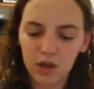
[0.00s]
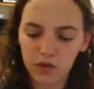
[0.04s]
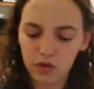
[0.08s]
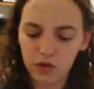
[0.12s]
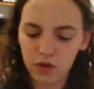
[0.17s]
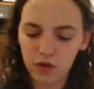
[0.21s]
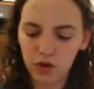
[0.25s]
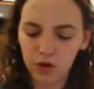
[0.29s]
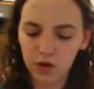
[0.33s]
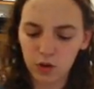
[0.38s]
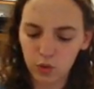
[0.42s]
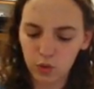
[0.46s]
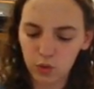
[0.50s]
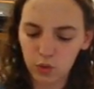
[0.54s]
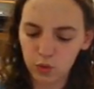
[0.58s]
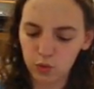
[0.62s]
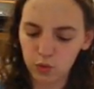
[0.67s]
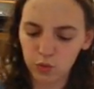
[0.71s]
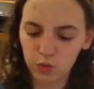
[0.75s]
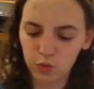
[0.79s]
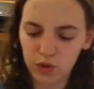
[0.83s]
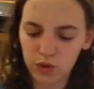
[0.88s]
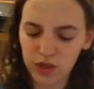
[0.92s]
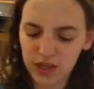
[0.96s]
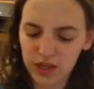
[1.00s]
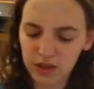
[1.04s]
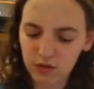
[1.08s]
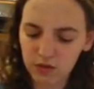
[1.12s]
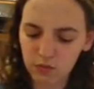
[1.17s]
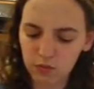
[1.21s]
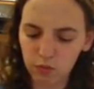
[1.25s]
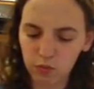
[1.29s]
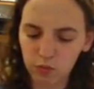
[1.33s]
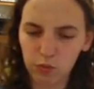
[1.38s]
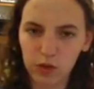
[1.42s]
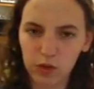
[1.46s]
So, this
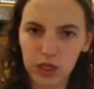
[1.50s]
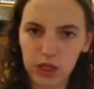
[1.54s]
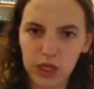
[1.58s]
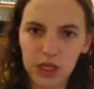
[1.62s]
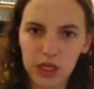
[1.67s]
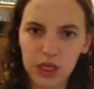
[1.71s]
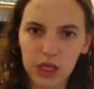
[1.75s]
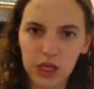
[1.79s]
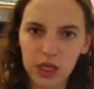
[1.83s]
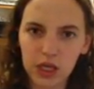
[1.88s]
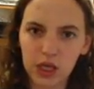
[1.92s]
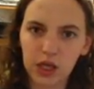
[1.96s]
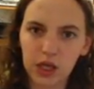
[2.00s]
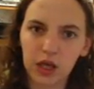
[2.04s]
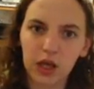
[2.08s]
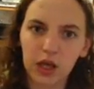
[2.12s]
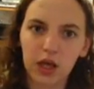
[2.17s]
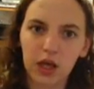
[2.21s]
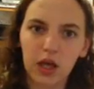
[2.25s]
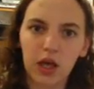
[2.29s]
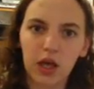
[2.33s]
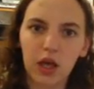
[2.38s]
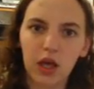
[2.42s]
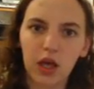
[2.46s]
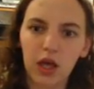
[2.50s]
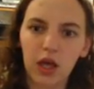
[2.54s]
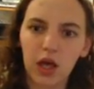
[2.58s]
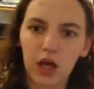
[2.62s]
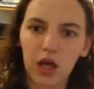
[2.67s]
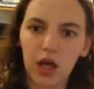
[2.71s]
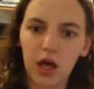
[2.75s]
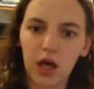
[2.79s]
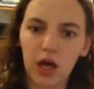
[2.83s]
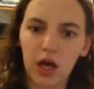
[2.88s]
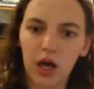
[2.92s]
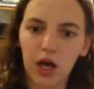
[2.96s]
week,
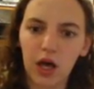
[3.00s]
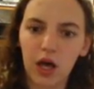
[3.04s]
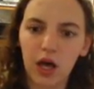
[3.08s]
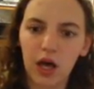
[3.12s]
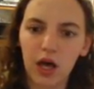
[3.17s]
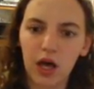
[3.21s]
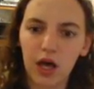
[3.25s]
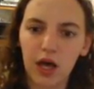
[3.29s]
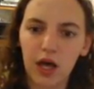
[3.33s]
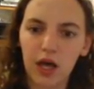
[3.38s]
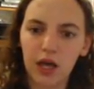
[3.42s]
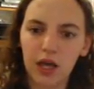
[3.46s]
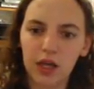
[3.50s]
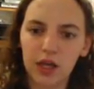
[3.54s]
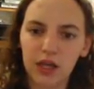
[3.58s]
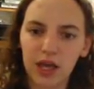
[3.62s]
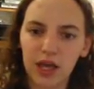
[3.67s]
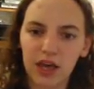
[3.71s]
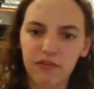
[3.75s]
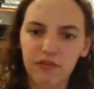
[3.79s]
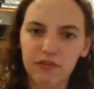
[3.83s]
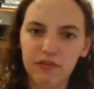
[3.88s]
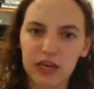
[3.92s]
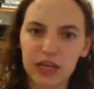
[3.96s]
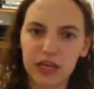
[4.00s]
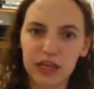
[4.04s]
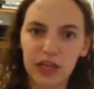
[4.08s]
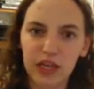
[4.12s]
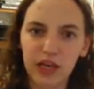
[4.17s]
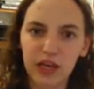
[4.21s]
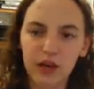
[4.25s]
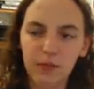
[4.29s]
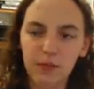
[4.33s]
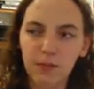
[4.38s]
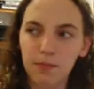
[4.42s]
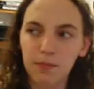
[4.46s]
I have
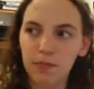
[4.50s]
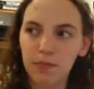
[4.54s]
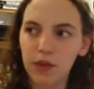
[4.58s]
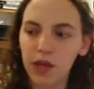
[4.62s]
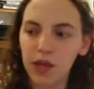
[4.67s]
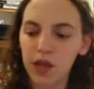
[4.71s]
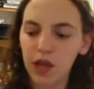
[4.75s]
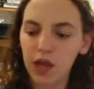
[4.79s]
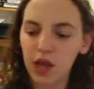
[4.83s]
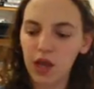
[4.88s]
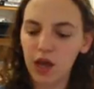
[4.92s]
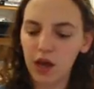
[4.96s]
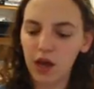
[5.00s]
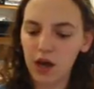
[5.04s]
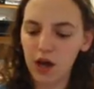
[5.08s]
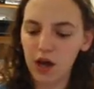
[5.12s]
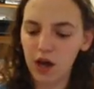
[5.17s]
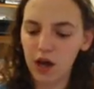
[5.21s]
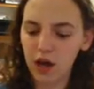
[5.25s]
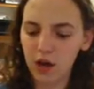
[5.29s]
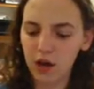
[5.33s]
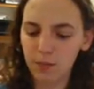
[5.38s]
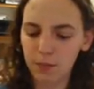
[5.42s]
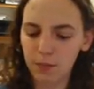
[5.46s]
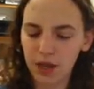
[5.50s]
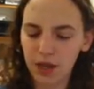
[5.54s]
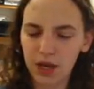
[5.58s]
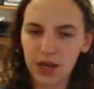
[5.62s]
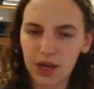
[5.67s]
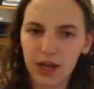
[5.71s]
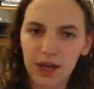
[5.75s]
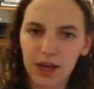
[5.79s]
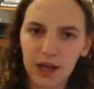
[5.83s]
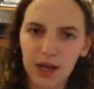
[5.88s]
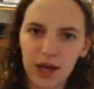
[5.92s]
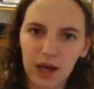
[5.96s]
dailied. On
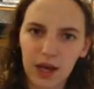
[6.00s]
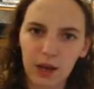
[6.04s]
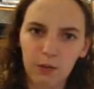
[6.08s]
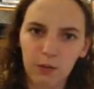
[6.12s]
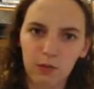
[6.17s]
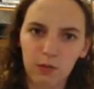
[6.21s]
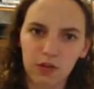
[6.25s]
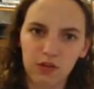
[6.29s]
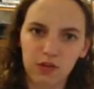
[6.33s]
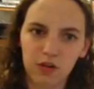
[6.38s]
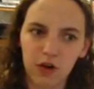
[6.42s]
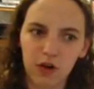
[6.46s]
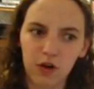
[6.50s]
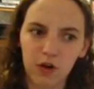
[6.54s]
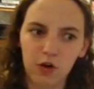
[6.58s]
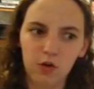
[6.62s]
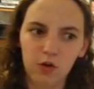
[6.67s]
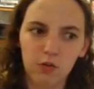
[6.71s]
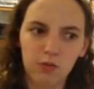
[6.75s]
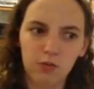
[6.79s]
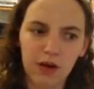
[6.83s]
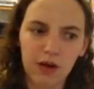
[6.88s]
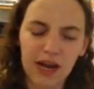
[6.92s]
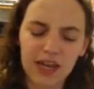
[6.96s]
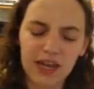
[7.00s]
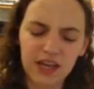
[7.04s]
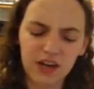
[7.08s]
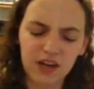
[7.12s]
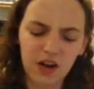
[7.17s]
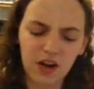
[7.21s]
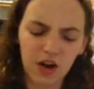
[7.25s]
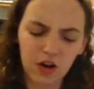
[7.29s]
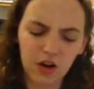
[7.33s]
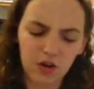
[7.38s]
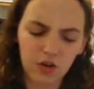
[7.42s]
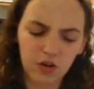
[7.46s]
Monday, I was co-writing an
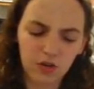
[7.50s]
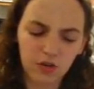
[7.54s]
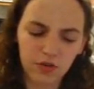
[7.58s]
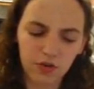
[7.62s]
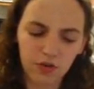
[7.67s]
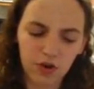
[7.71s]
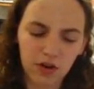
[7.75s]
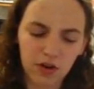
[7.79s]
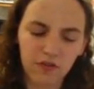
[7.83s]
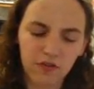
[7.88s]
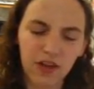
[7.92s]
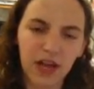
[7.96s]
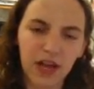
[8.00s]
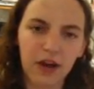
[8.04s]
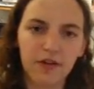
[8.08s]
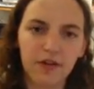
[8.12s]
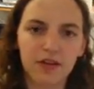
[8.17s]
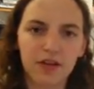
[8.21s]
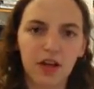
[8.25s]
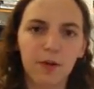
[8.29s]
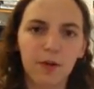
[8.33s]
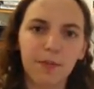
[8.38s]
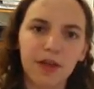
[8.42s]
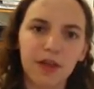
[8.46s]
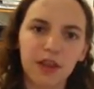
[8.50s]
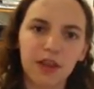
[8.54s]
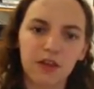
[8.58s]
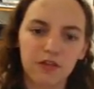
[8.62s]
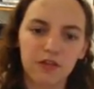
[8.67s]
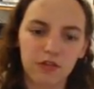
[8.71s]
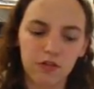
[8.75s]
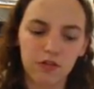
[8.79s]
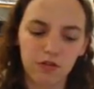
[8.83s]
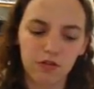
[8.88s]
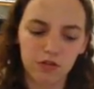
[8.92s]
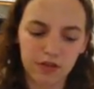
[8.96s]
article, sort of, like I was helping
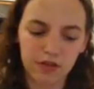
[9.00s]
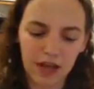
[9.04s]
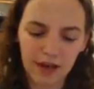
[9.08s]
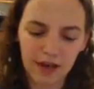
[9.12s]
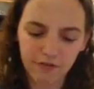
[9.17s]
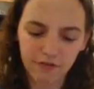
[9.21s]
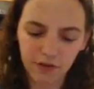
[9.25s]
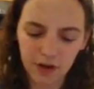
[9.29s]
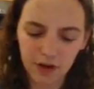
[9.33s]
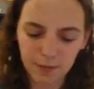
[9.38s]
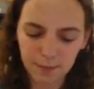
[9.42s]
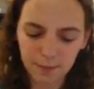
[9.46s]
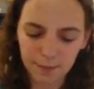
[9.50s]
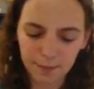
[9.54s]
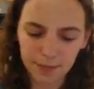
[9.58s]
this new staffer,